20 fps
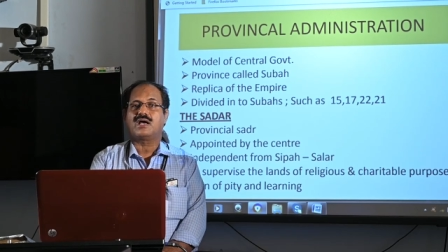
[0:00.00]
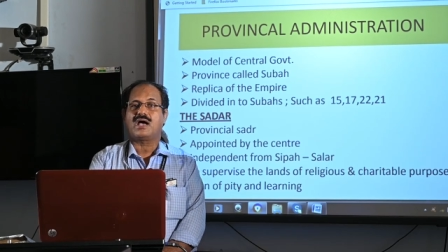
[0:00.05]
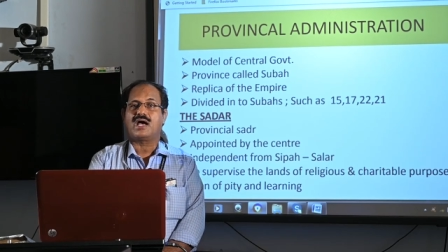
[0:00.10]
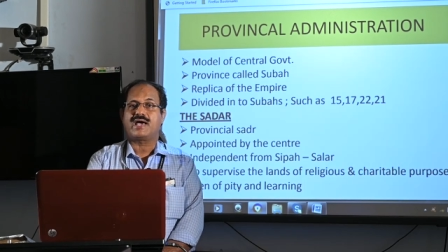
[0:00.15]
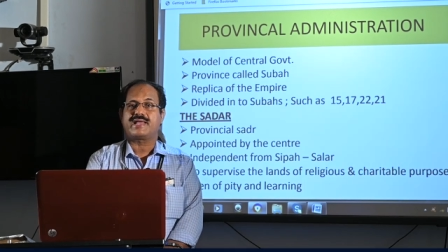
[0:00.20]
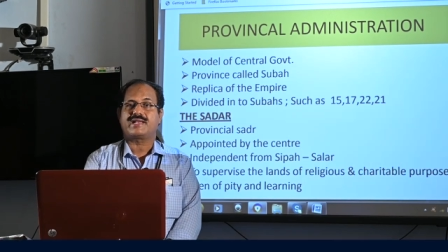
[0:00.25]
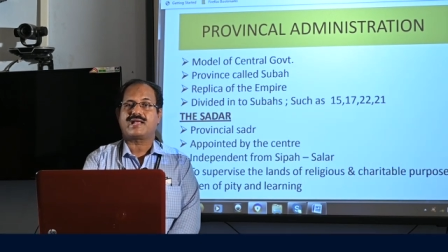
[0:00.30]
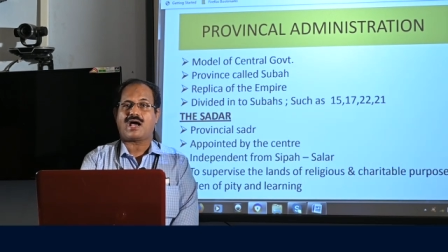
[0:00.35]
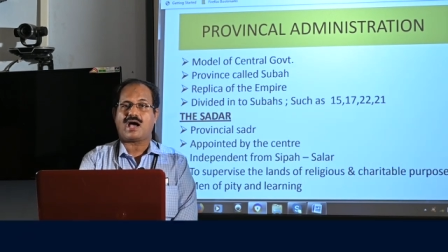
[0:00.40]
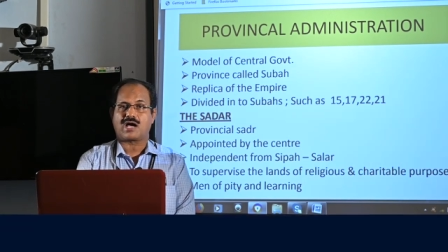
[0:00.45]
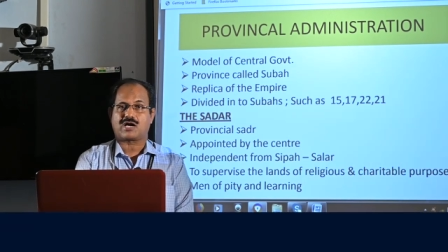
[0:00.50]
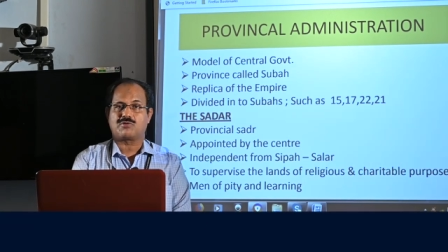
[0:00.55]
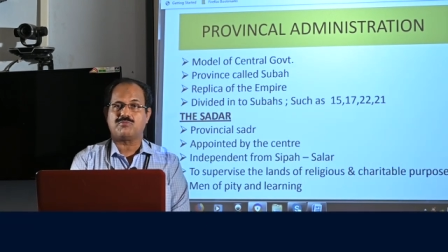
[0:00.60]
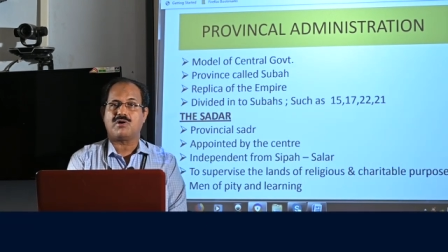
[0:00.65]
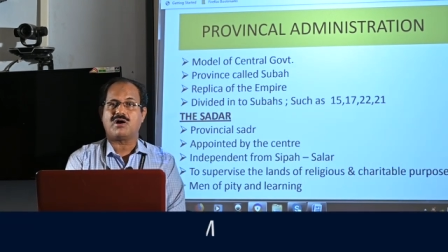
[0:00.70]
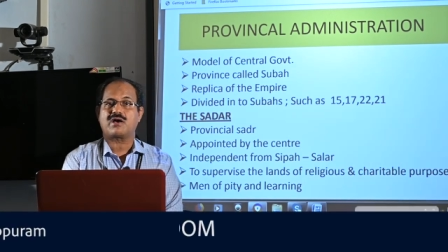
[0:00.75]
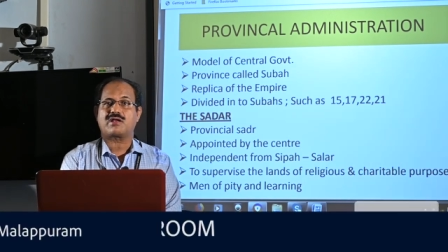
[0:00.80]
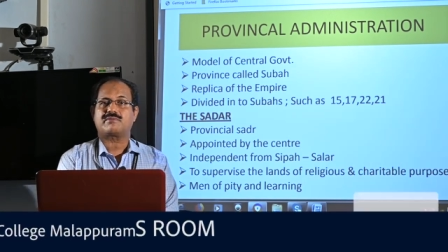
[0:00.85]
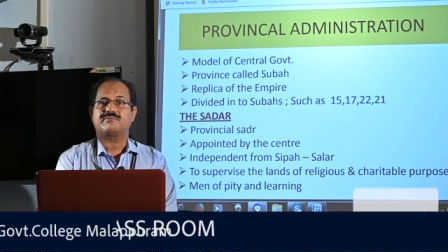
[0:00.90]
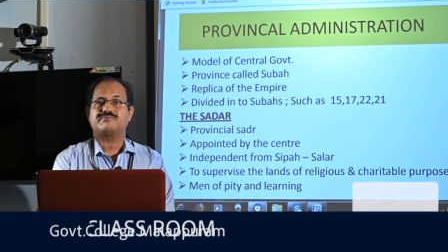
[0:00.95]
and
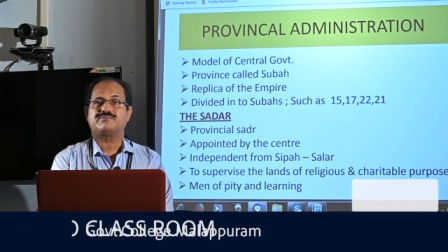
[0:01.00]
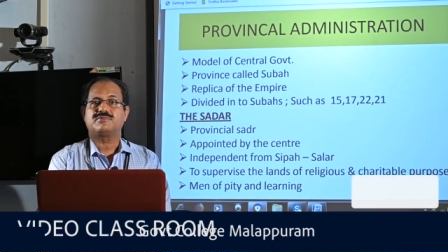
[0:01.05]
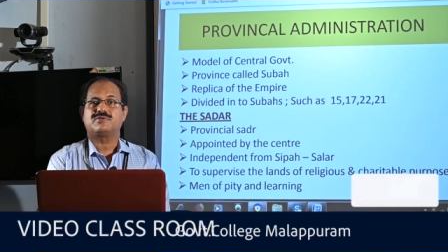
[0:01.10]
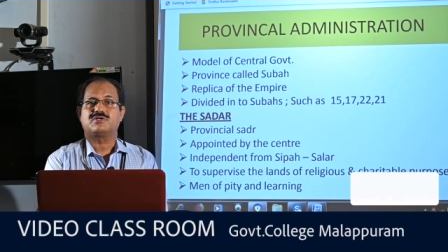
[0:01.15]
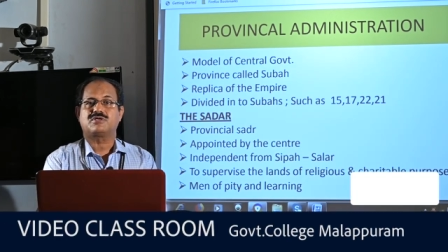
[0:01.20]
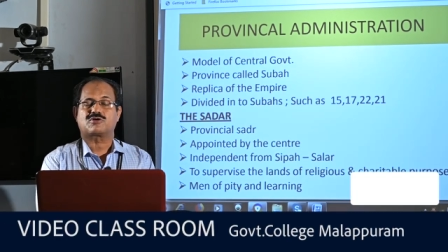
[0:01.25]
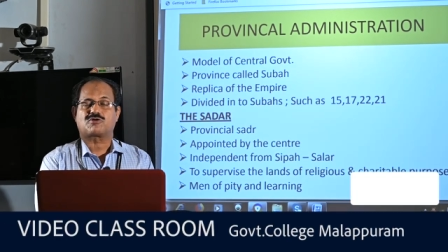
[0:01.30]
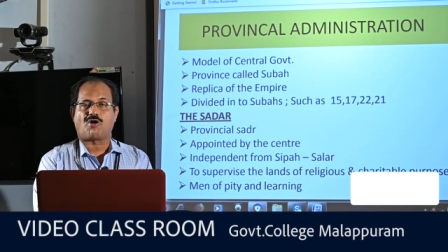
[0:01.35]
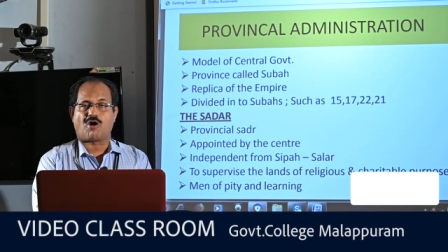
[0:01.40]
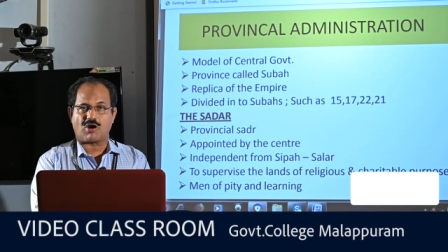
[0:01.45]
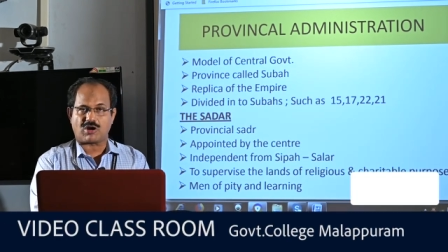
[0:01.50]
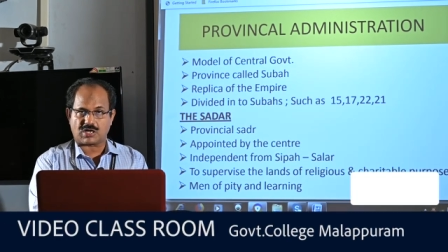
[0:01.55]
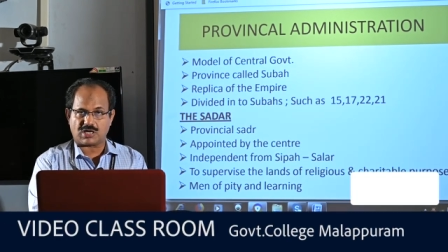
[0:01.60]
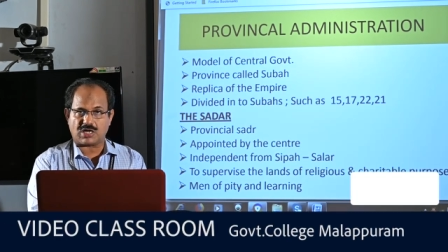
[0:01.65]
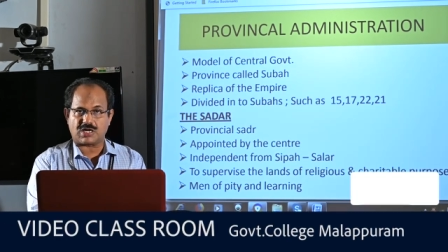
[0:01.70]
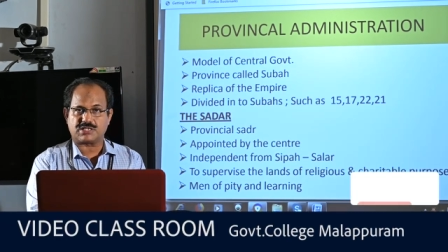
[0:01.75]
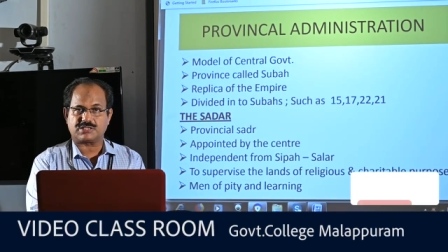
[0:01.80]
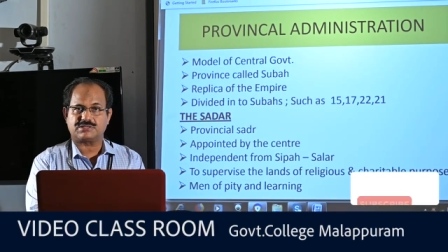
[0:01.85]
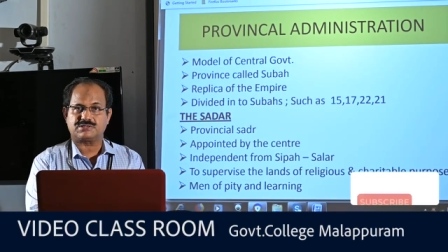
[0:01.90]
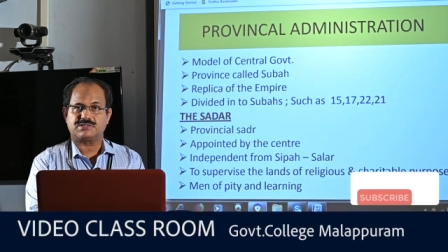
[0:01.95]
Akbar
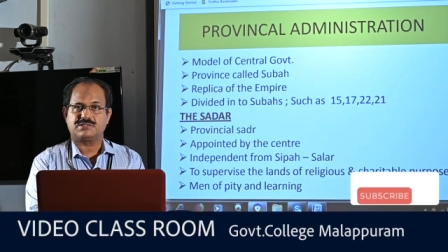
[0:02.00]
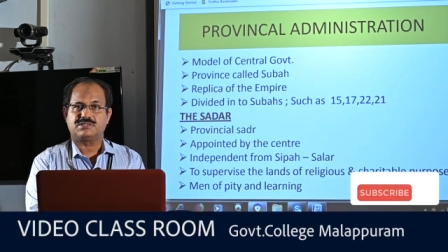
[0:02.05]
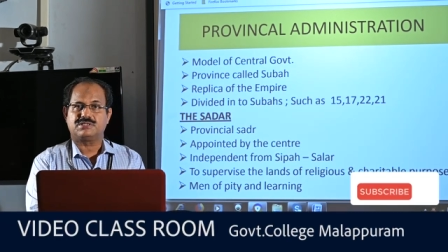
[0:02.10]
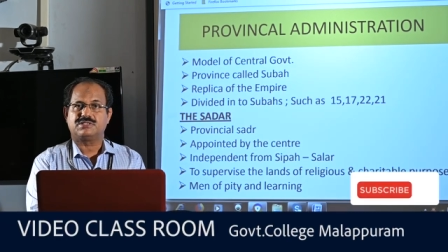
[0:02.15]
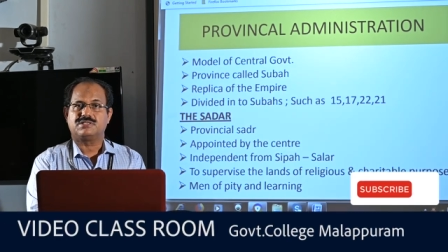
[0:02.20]
conquered